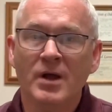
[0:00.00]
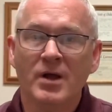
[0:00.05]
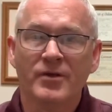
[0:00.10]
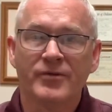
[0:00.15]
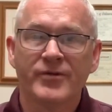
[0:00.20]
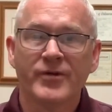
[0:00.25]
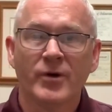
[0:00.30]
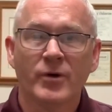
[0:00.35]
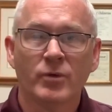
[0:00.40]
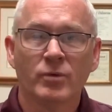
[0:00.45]

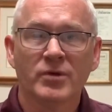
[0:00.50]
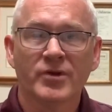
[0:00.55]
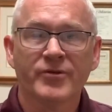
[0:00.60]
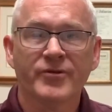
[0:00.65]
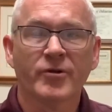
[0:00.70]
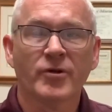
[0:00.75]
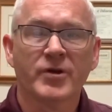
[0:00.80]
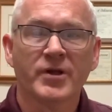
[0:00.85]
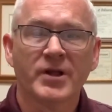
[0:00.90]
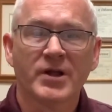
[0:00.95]
So let's
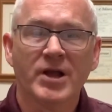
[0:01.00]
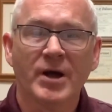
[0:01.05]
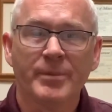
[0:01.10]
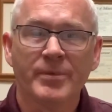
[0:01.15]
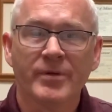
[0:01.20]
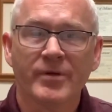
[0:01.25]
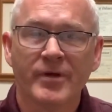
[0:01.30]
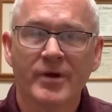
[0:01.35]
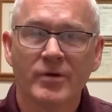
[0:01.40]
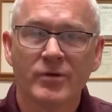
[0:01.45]
look at a
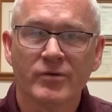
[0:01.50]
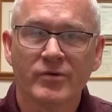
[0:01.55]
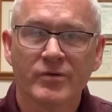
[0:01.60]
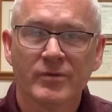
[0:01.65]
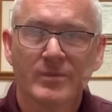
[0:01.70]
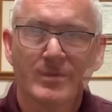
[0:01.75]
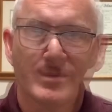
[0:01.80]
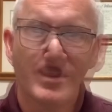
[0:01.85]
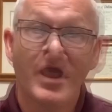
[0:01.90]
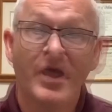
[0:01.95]
couple of those.
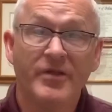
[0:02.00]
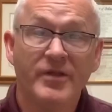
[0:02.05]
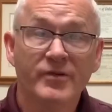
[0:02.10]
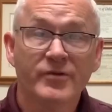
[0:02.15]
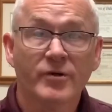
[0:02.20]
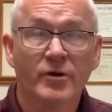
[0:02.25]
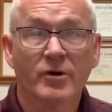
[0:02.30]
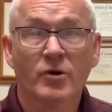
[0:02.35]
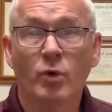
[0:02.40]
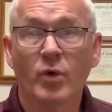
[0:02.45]
And
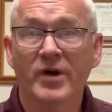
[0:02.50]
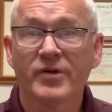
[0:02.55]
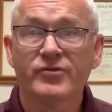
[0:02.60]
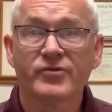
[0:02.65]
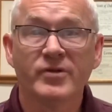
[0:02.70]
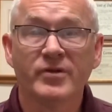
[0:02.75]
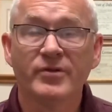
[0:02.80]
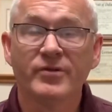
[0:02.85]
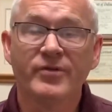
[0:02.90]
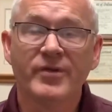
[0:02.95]
these are
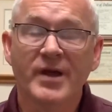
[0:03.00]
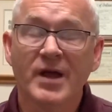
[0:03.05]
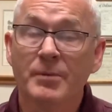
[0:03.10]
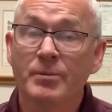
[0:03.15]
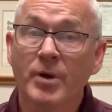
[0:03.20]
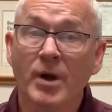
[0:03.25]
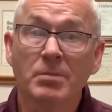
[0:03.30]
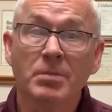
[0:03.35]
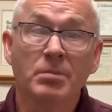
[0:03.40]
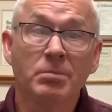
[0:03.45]
questions that
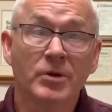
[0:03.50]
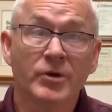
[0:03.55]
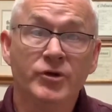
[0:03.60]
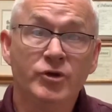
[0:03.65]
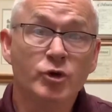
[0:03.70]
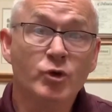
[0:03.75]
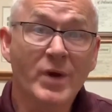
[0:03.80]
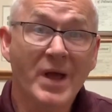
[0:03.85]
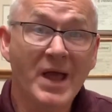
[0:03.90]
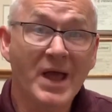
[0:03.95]
probably
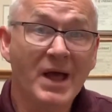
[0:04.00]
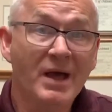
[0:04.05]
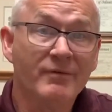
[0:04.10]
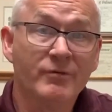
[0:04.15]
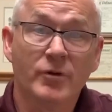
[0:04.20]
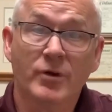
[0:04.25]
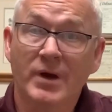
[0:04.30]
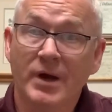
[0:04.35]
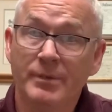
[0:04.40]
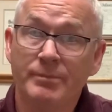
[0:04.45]
you have,
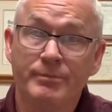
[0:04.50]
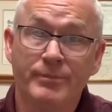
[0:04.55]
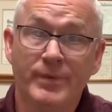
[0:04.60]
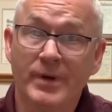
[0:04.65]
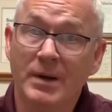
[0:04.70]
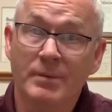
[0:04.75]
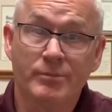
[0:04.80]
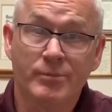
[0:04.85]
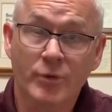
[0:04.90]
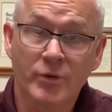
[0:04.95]
or
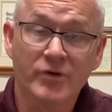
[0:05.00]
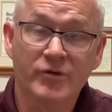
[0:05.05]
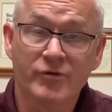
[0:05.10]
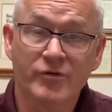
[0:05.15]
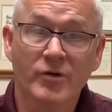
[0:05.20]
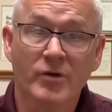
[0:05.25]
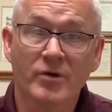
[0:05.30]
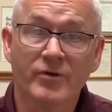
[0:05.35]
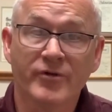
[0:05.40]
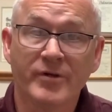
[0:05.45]
I'm pretty
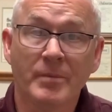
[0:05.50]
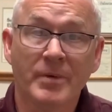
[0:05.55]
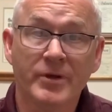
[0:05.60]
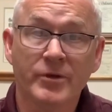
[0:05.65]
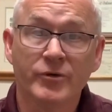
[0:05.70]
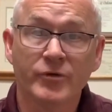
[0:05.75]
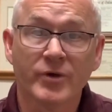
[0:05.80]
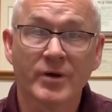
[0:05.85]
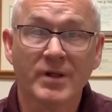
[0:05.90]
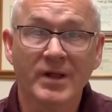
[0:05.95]
sure somebody
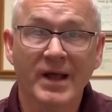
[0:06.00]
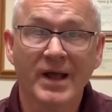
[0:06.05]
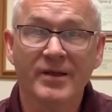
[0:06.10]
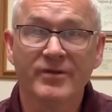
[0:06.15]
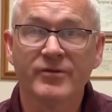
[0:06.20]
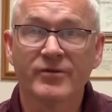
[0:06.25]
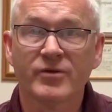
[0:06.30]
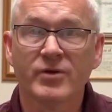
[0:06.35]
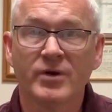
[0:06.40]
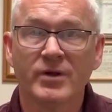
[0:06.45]
in your
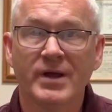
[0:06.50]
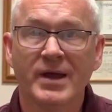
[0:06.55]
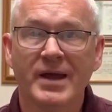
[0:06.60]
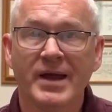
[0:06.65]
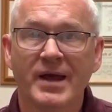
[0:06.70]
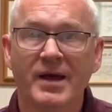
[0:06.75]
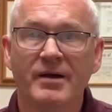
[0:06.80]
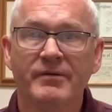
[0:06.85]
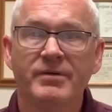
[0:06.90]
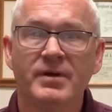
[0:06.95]
class is going to
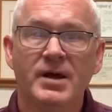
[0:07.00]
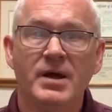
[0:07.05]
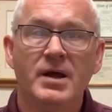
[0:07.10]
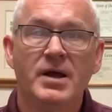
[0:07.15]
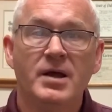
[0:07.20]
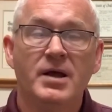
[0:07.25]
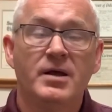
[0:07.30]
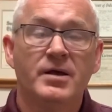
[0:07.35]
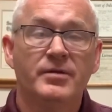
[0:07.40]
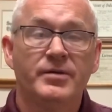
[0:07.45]
have,
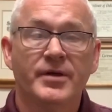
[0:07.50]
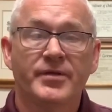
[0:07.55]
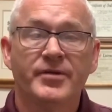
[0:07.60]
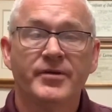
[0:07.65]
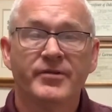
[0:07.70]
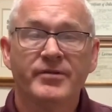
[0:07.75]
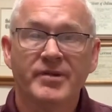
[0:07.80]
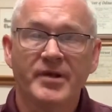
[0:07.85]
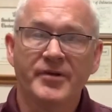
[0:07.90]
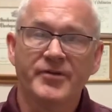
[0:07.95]
that
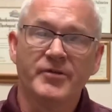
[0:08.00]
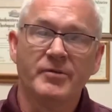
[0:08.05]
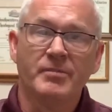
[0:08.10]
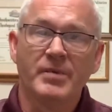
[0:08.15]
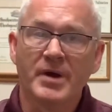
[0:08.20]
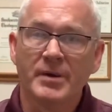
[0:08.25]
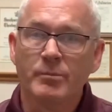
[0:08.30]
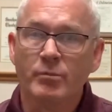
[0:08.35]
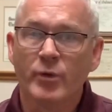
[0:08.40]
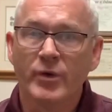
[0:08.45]
this lesson
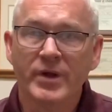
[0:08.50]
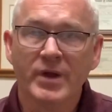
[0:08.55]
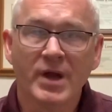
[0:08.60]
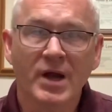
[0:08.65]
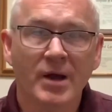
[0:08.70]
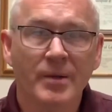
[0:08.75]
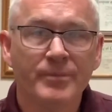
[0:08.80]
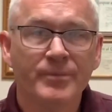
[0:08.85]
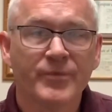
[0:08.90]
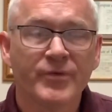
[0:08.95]
might bring
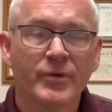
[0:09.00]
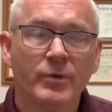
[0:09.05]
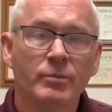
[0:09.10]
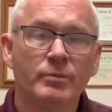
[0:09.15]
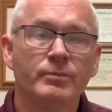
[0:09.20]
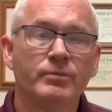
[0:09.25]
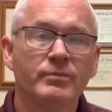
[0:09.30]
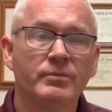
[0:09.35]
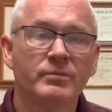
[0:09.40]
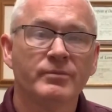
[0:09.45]
up. So
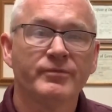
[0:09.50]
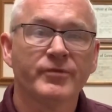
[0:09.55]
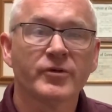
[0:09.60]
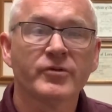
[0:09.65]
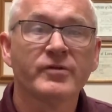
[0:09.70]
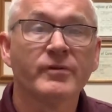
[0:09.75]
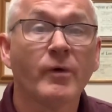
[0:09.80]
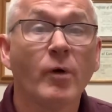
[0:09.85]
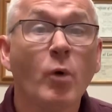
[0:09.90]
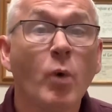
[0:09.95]

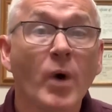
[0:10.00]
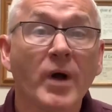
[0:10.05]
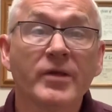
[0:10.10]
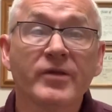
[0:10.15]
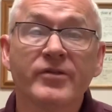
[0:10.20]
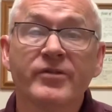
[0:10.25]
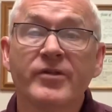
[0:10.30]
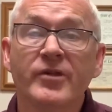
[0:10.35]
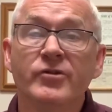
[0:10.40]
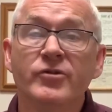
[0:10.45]
first of all, what
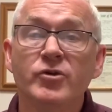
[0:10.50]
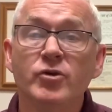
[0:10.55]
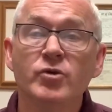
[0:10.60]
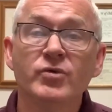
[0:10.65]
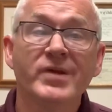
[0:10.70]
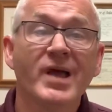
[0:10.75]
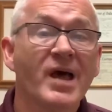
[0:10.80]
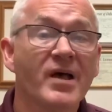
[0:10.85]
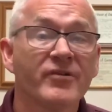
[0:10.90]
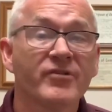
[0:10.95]
does the New
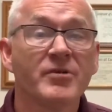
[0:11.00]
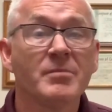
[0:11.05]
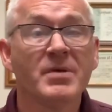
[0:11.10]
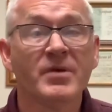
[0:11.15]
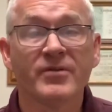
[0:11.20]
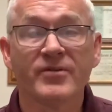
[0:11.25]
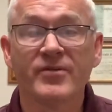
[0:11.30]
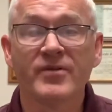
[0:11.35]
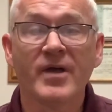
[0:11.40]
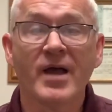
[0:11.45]

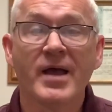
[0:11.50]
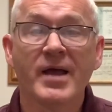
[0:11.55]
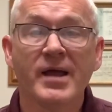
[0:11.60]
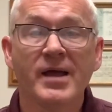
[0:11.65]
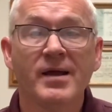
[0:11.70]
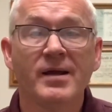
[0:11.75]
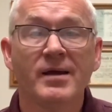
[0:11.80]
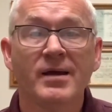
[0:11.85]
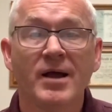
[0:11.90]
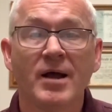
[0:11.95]
Testament
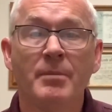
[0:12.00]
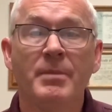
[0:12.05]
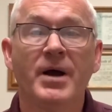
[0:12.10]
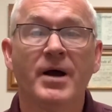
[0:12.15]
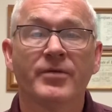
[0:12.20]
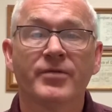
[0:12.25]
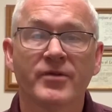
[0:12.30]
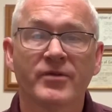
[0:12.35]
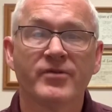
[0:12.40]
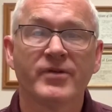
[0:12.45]
say
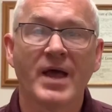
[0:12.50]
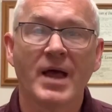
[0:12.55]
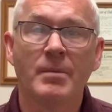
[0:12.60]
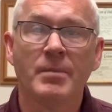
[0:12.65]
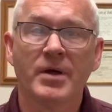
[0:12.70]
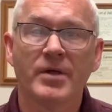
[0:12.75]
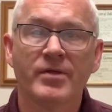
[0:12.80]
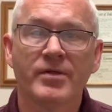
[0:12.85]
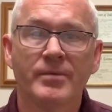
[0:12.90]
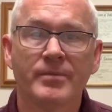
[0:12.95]
about the
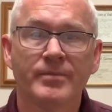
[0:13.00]
Sabbath?